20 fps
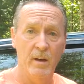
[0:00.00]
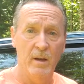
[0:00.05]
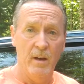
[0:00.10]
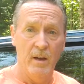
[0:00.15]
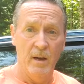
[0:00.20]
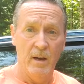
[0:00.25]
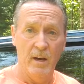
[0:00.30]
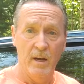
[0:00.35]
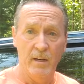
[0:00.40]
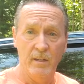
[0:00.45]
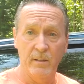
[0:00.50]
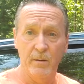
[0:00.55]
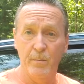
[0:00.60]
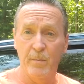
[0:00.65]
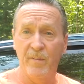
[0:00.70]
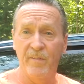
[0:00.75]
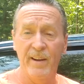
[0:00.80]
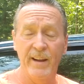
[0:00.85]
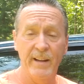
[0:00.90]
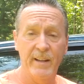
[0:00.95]
to
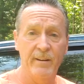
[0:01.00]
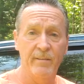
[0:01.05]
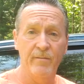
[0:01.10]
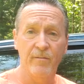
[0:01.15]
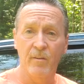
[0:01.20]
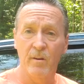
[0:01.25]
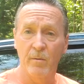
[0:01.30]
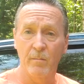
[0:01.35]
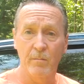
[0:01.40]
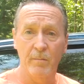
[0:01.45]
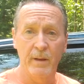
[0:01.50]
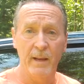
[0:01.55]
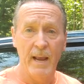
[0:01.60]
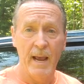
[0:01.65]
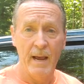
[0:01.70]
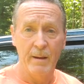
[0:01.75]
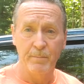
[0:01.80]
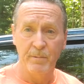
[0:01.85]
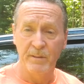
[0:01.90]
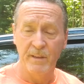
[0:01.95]
prevent it from
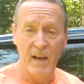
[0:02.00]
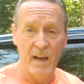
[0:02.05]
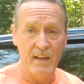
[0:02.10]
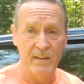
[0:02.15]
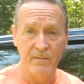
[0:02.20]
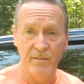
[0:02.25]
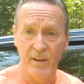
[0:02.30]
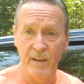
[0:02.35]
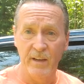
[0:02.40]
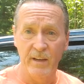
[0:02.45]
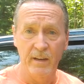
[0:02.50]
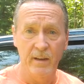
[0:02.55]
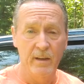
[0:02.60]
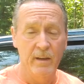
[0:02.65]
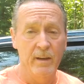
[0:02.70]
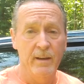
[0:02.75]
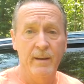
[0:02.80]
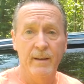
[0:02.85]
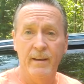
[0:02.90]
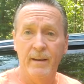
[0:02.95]
capsizing
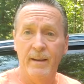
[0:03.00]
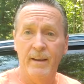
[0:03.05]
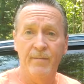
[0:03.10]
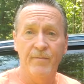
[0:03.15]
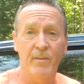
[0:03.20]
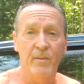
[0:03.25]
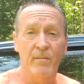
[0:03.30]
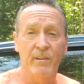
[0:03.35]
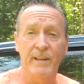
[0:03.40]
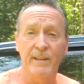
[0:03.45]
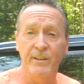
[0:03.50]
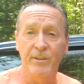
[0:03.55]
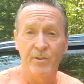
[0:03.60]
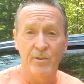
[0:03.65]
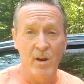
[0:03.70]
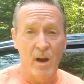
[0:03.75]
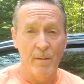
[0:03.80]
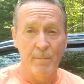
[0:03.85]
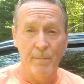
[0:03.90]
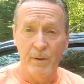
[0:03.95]
if you're in
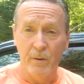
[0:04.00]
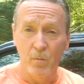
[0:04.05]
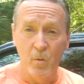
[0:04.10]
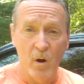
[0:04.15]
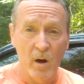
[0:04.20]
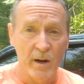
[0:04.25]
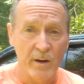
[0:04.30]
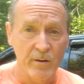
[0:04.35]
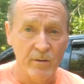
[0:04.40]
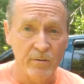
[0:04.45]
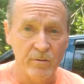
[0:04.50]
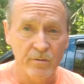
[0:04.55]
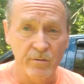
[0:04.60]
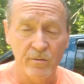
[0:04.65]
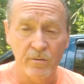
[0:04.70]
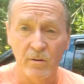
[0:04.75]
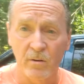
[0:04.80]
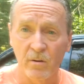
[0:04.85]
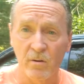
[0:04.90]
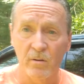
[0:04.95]
choppy waters
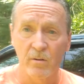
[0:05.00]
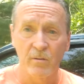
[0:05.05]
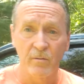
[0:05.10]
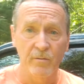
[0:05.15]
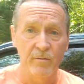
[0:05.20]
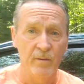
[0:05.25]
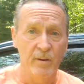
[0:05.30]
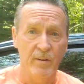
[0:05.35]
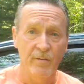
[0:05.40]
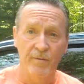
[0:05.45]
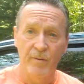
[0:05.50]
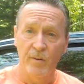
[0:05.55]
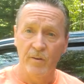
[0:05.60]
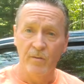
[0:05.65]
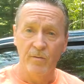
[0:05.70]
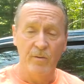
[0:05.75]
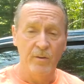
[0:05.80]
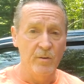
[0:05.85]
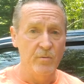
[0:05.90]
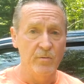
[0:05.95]
or if you're
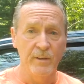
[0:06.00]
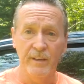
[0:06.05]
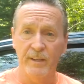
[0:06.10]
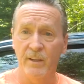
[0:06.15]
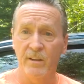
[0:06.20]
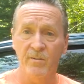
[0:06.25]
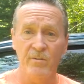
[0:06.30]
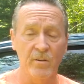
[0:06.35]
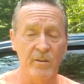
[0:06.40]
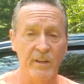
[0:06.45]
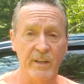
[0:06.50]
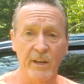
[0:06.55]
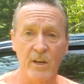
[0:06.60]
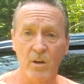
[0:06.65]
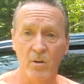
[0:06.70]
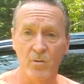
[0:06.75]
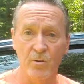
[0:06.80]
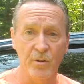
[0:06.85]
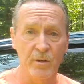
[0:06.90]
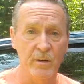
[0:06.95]
using this on the
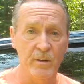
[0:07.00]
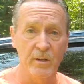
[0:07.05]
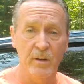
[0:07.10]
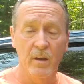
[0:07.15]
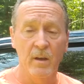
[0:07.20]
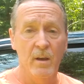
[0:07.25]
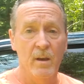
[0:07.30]
ocean.